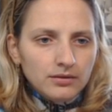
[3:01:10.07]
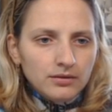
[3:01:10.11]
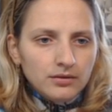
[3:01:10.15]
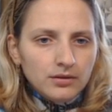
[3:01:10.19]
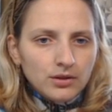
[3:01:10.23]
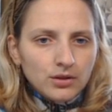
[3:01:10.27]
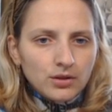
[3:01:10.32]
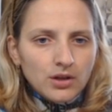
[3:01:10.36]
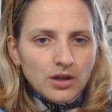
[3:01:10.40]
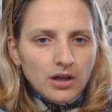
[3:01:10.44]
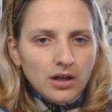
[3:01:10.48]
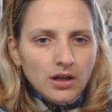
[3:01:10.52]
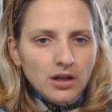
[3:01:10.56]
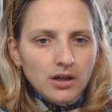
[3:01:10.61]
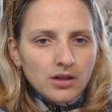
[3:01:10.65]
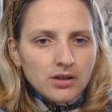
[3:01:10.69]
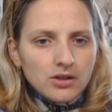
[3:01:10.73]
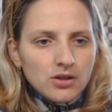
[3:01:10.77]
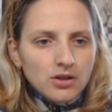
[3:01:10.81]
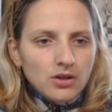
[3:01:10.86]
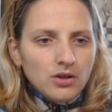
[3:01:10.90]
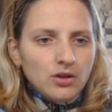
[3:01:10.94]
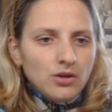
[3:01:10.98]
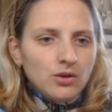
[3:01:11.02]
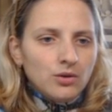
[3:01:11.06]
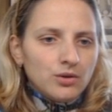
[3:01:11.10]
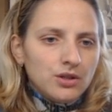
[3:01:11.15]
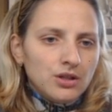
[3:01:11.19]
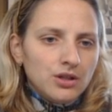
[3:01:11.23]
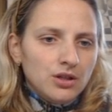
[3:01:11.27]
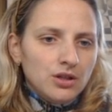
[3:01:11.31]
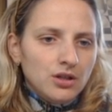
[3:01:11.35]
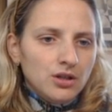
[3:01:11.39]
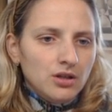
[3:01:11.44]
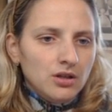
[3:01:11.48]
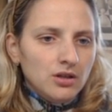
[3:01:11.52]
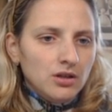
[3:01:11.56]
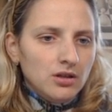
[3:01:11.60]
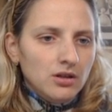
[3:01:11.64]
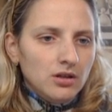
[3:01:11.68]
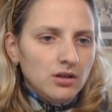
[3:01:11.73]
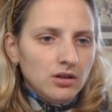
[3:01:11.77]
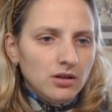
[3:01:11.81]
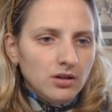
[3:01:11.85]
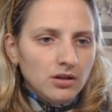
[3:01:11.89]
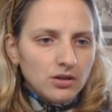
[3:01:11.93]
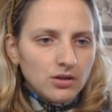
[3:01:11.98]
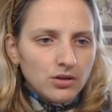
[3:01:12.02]
Okay, so
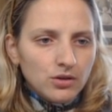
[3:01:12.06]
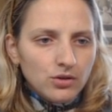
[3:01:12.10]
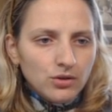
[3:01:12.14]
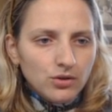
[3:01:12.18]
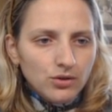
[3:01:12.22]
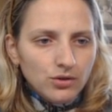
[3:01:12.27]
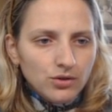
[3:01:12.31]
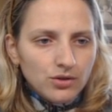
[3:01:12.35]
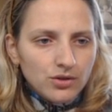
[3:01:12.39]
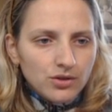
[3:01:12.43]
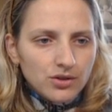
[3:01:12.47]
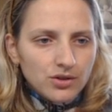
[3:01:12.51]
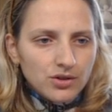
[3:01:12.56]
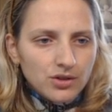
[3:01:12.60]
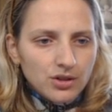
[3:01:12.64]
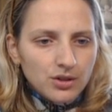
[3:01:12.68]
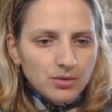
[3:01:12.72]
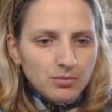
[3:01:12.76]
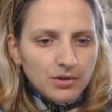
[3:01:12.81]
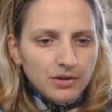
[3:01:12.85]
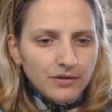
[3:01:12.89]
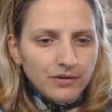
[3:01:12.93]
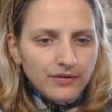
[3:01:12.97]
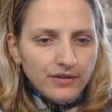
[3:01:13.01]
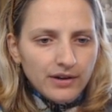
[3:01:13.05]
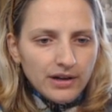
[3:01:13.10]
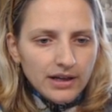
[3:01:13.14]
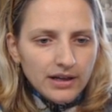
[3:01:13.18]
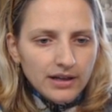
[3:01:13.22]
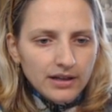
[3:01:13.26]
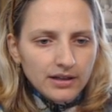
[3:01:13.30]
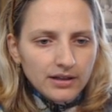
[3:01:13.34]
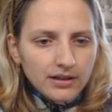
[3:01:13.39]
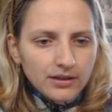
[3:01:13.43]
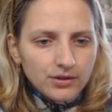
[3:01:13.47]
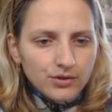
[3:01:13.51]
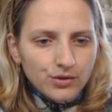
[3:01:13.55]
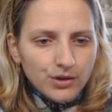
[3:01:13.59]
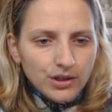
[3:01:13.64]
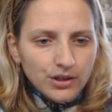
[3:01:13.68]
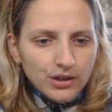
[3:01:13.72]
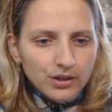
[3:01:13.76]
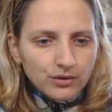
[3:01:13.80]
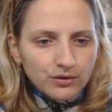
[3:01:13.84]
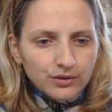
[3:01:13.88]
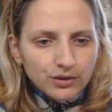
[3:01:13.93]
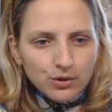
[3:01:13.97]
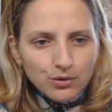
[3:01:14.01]
he could simplify, trade
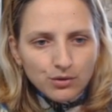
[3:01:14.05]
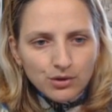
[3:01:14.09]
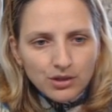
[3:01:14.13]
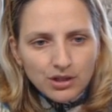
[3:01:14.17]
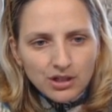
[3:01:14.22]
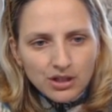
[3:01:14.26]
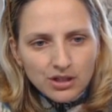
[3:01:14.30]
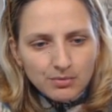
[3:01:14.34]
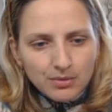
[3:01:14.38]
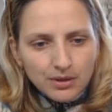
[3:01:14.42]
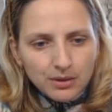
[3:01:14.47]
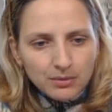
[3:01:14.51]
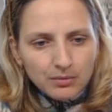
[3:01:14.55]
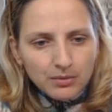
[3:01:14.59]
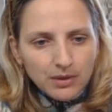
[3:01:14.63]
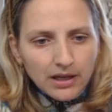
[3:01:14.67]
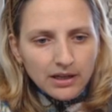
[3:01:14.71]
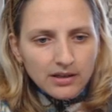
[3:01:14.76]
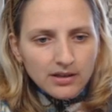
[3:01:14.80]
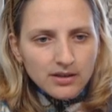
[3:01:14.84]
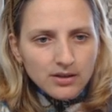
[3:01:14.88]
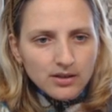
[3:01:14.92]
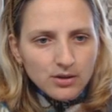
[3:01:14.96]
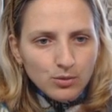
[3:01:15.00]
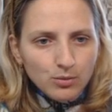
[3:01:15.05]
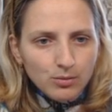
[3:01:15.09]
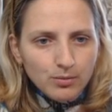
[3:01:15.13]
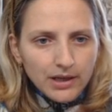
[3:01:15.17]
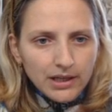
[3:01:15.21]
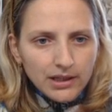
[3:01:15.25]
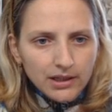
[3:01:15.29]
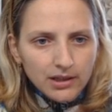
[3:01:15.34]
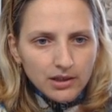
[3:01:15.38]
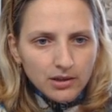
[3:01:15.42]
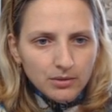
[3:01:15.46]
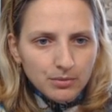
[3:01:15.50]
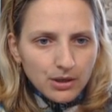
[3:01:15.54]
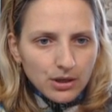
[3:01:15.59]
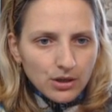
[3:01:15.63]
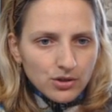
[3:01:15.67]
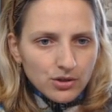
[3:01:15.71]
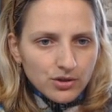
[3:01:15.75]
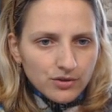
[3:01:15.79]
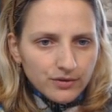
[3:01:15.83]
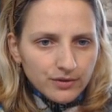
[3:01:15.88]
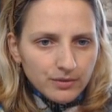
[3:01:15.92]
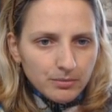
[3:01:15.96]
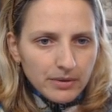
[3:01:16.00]
off the queens, but black is still better
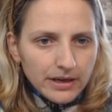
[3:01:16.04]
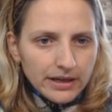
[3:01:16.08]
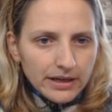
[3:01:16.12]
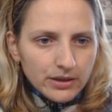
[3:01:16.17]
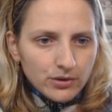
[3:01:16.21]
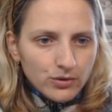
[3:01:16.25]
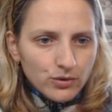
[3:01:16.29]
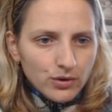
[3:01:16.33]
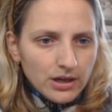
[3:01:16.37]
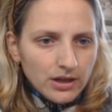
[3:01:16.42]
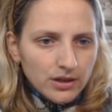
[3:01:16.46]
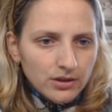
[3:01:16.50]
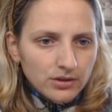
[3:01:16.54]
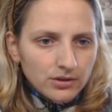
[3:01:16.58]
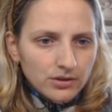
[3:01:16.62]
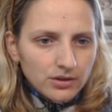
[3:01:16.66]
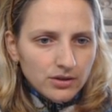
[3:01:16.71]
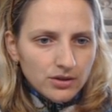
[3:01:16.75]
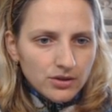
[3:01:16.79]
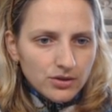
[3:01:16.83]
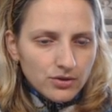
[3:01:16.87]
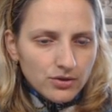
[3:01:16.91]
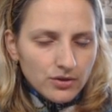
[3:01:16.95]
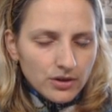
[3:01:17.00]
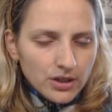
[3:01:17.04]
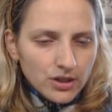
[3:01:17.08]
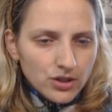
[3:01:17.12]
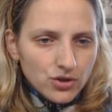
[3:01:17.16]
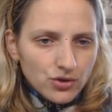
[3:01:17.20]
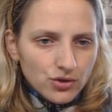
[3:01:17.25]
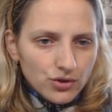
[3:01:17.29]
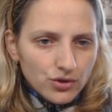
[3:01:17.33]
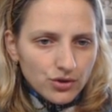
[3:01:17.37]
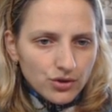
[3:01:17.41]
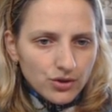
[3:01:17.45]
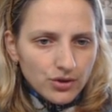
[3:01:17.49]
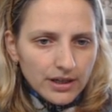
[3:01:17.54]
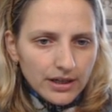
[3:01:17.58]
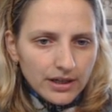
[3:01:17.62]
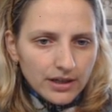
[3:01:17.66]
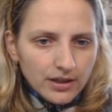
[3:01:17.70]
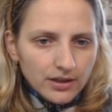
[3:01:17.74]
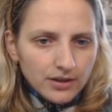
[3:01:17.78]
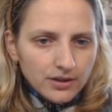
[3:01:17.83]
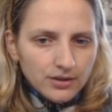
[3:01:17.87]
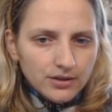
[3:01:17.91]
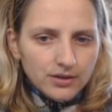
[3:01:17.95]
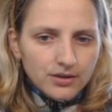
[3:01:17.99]
because of the background structure
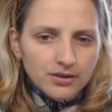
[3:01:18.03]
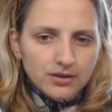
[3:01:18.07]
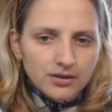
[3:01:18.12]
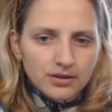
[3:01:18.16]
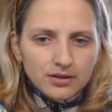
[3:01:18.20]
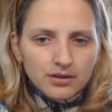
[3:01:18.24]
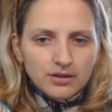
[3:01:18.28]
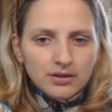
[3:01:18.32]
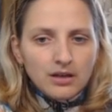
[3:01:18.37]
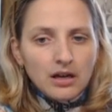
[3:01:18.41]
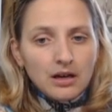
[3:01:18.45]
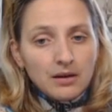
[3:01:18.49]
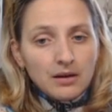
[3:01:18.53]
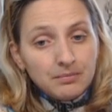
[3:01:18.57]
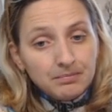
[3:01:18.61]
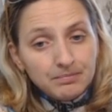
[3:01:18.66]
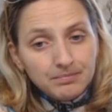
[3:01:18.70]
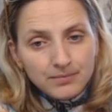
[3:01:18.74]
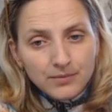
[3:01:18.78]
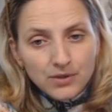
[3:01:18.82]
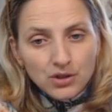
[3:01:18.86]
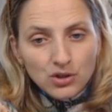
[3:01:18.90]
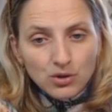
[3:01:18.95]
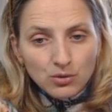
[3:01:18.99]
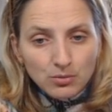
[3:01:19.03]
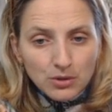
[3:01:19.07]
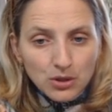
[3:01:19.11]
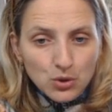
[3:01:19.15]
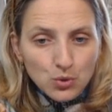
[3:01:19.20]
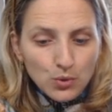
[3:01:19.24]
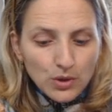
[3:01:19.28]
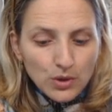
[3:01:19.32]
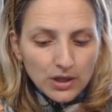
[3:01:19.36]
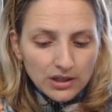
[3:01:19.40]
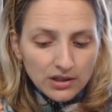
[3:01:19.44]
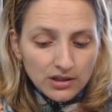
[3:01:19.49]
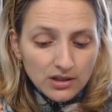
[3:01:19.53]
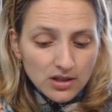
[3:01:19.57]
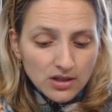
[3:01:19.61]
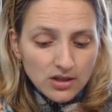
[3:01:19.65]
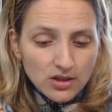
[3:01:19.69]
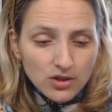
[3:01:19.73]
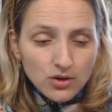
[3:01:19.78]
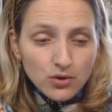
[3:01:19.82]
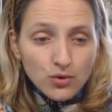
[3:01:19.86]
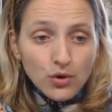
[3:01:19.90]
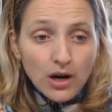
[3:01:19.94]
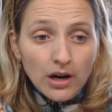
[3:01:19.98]
and yeah, so much
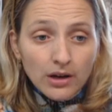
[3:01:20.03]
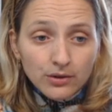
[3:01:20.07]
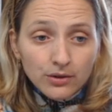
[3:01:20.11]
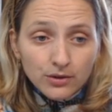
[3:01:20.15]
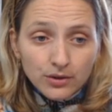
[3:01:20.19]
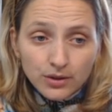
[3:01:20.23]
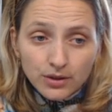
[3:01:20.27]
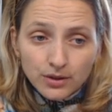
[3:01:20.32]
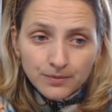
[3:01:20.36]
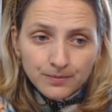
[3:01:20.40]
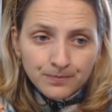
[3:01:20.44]
weaknesses around.